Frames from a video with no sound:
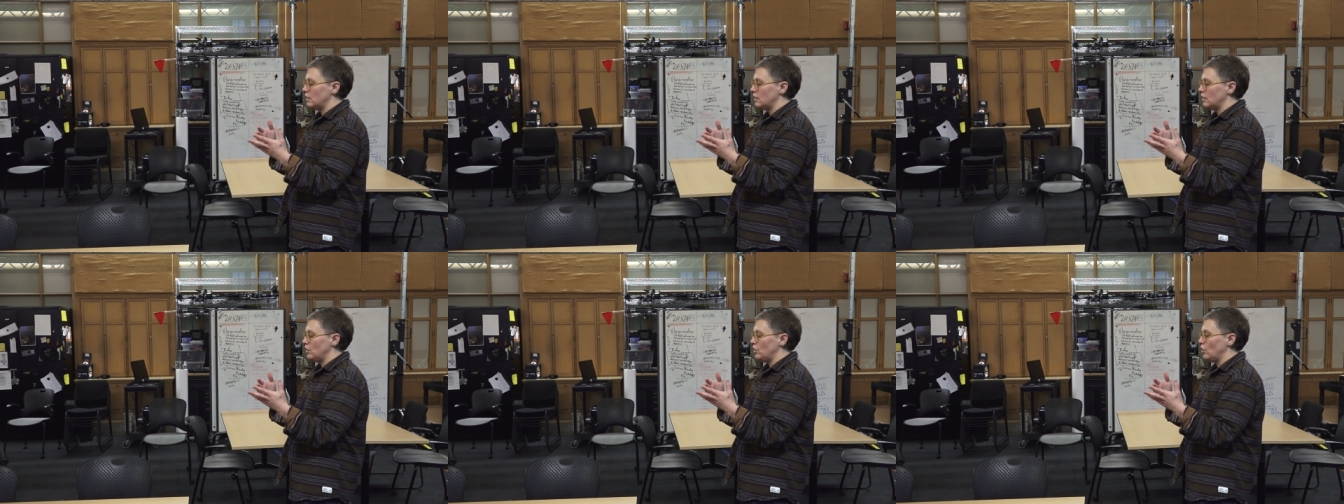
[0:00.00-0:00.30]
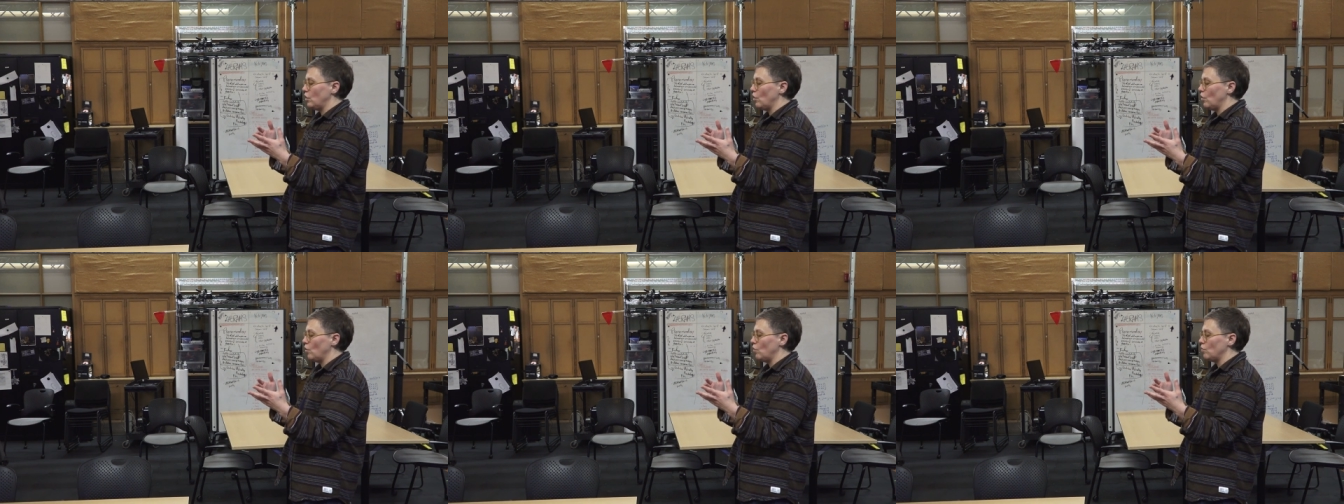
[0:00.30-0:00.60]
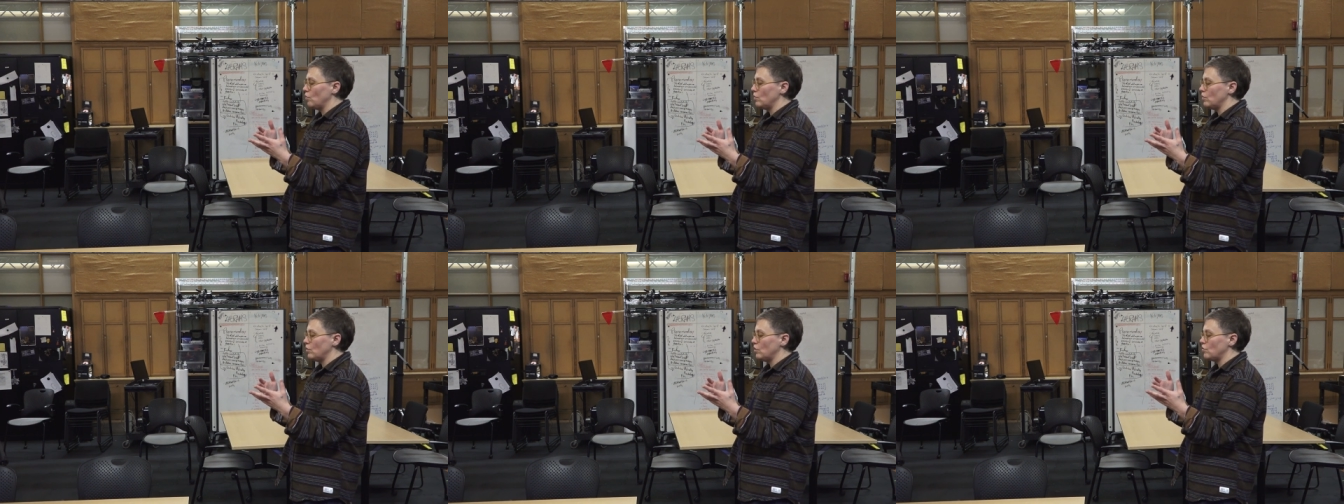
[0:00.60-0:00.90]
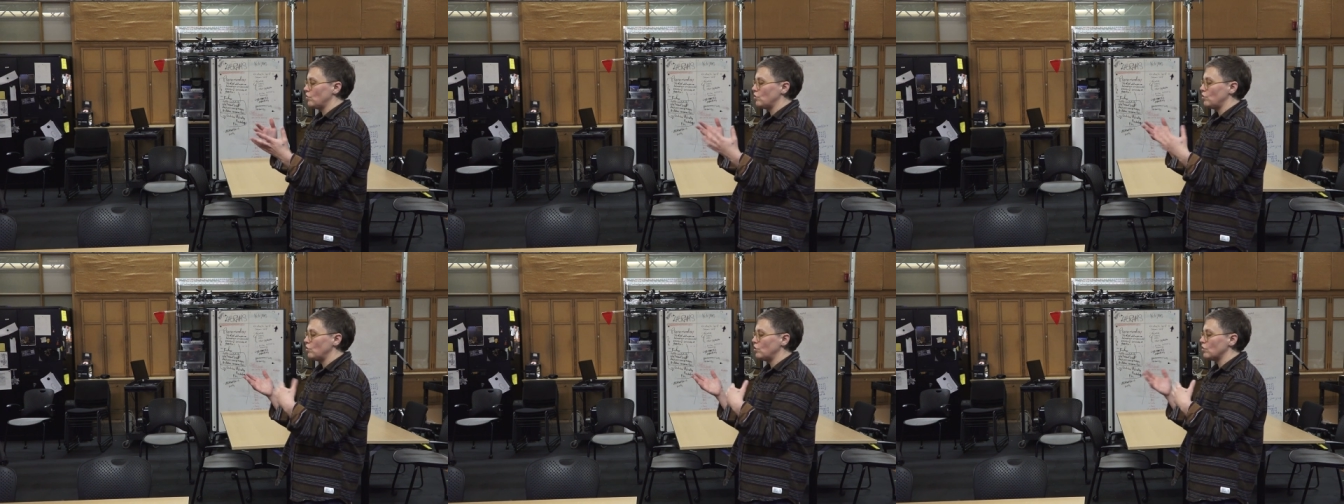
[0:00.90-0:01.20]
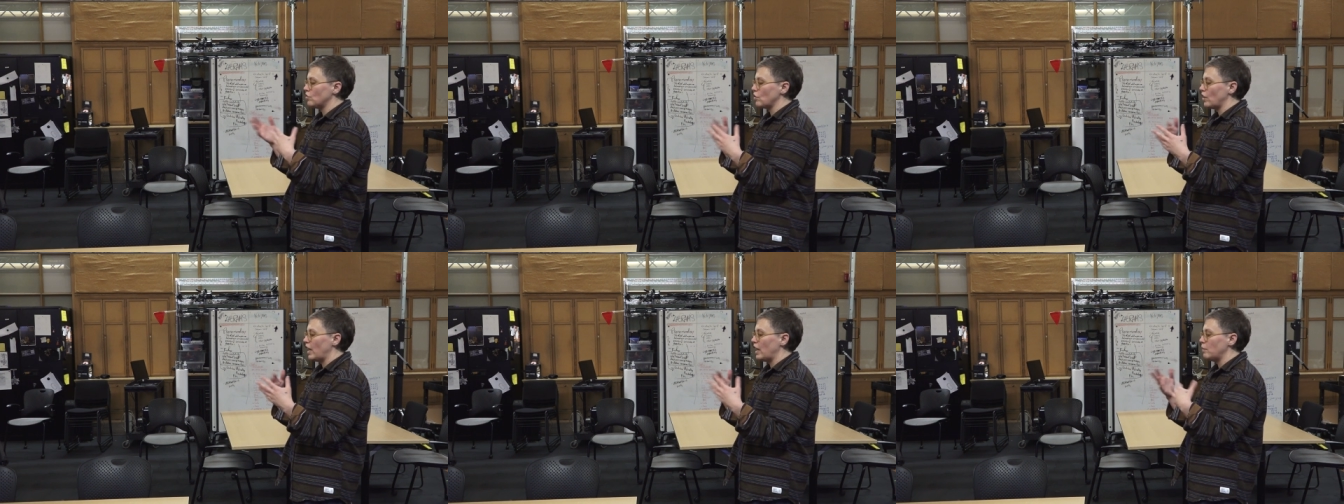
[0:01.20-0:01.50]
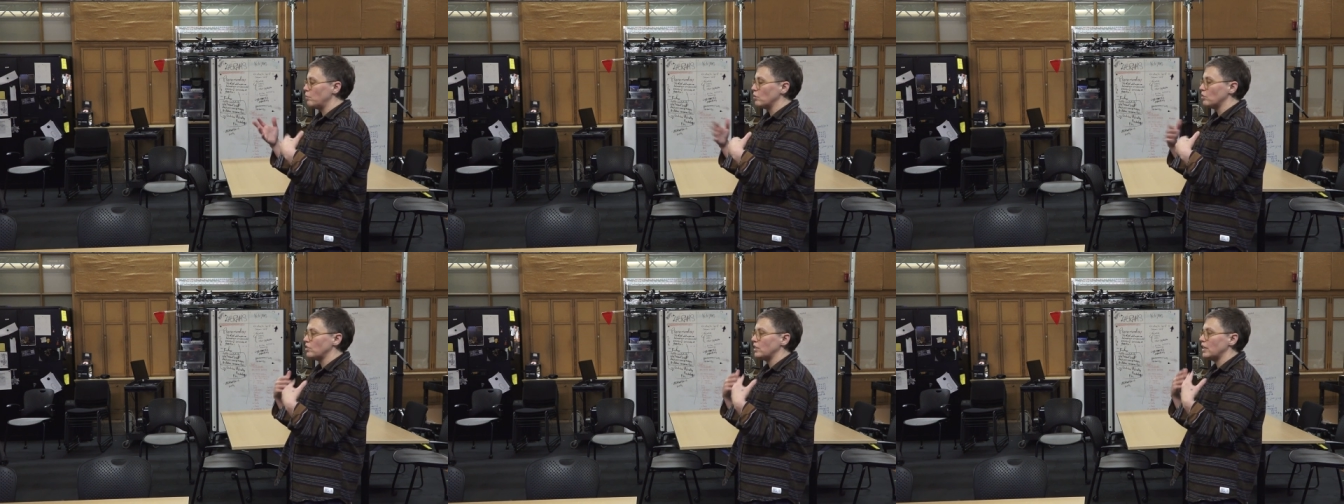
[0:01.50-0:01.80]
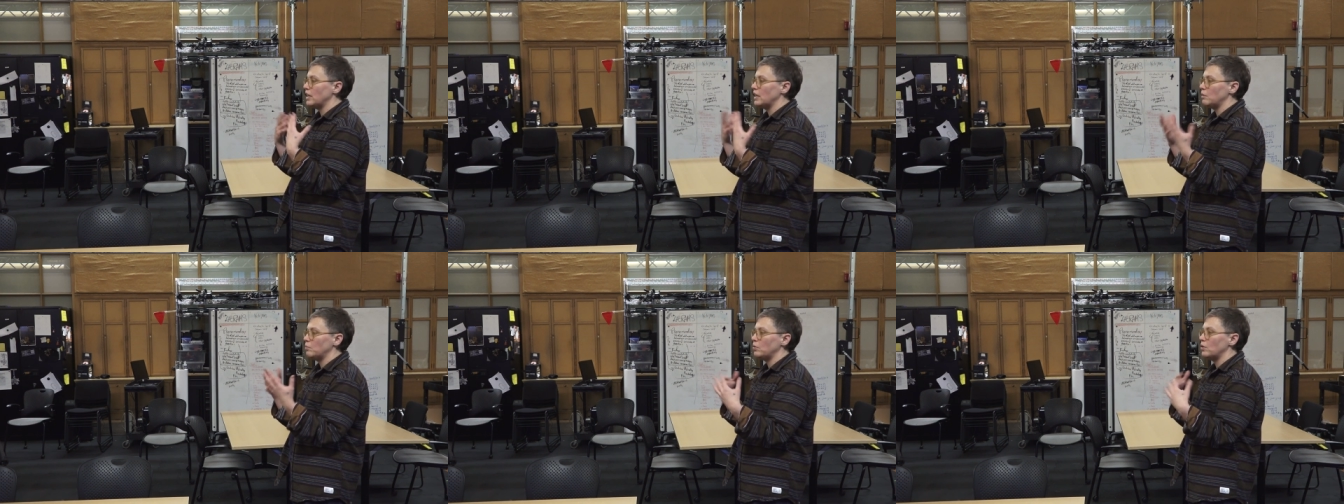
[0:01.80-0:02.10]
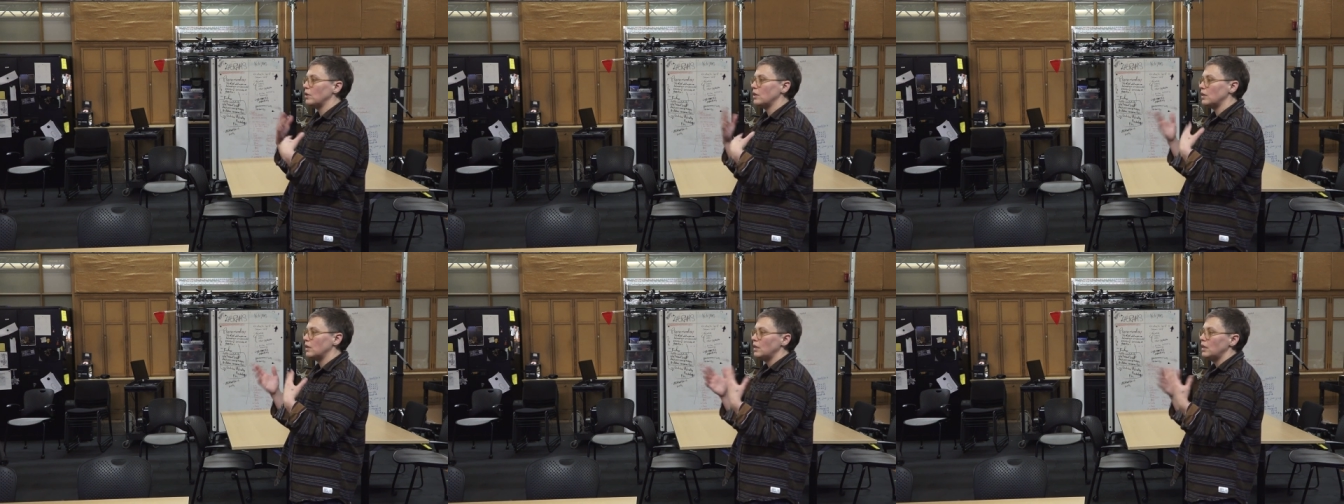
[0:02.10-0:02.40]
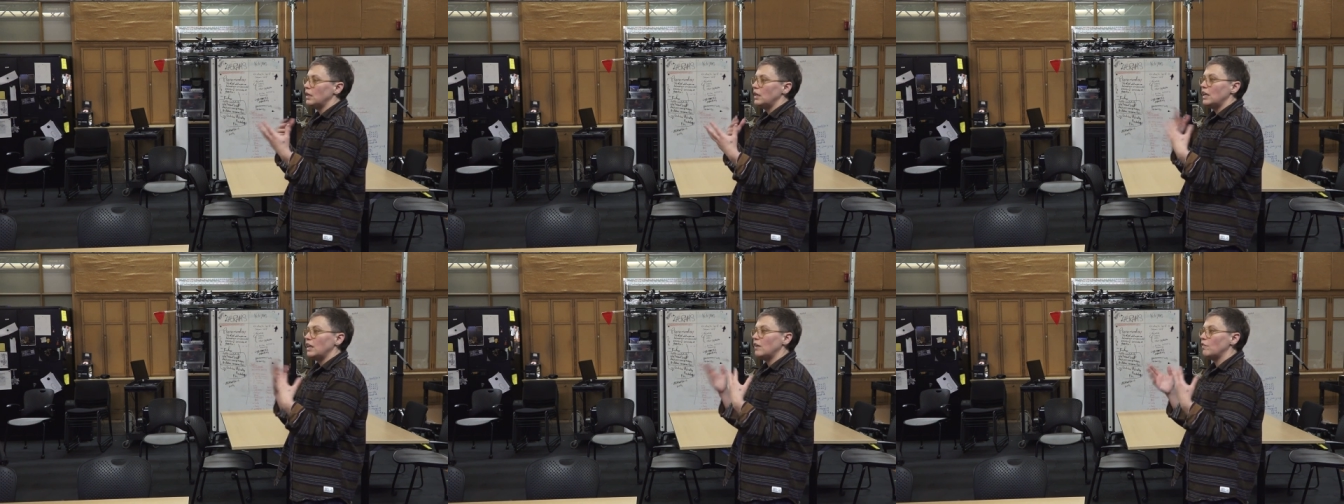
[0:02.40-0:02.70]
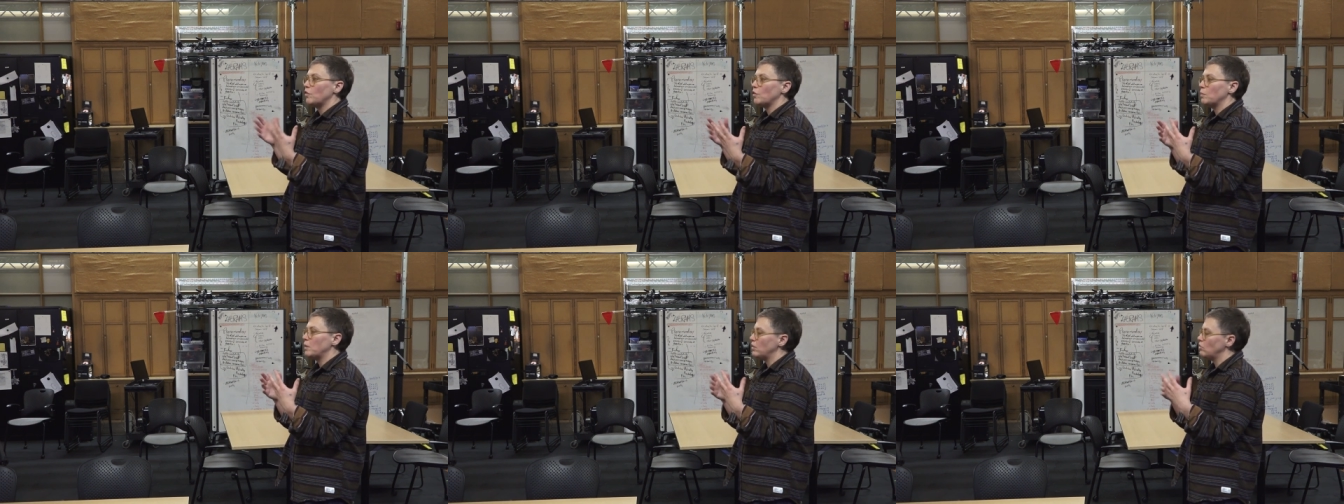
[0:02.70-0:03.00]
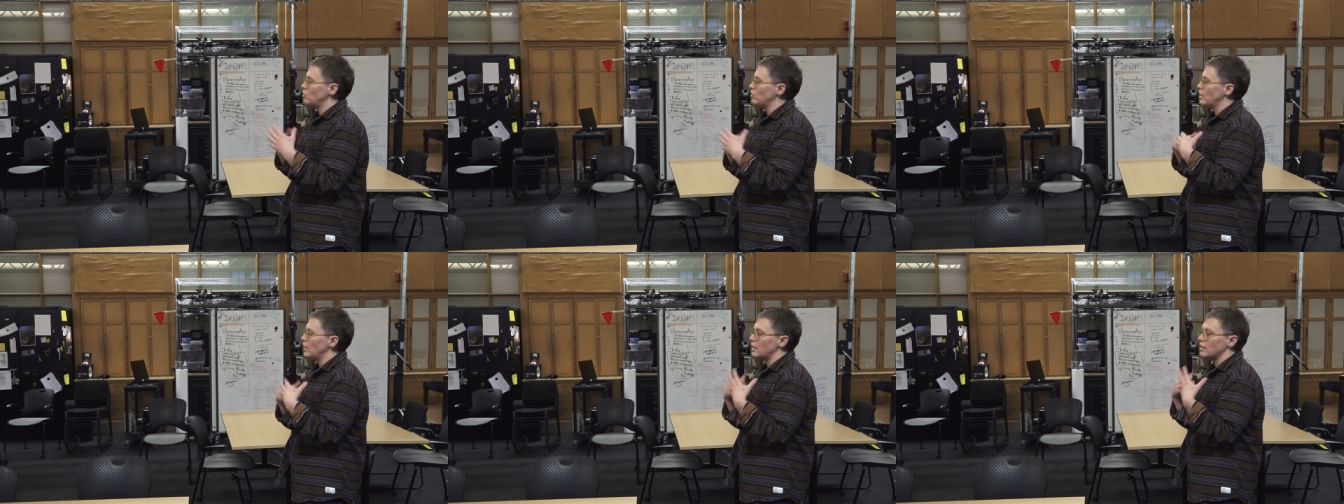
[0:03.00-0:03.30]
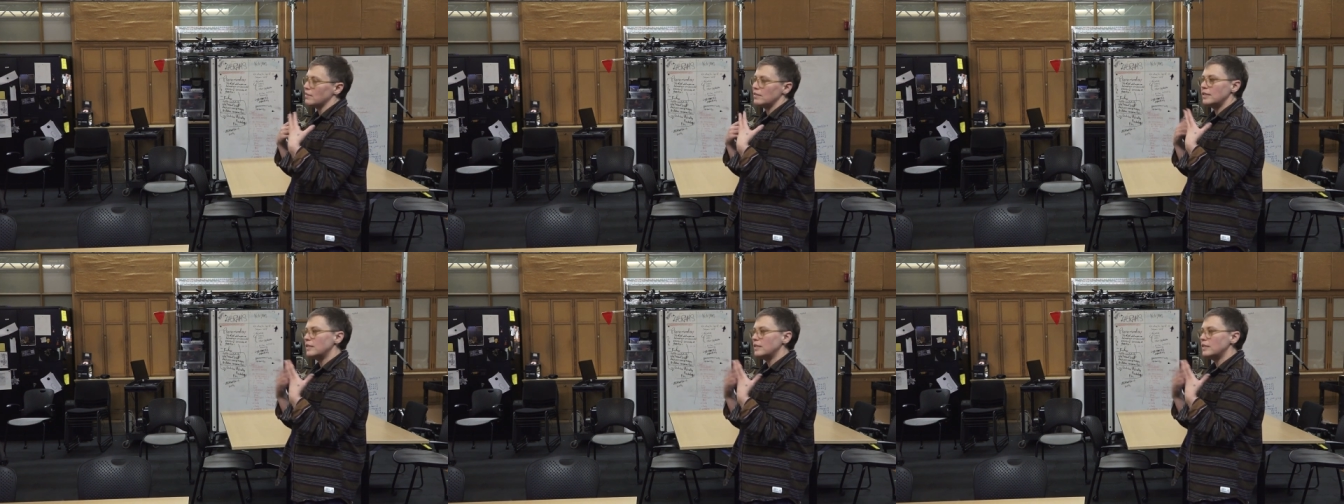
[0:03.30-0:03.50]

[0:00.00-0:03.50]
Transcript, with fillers: you know, the students are able to input information that is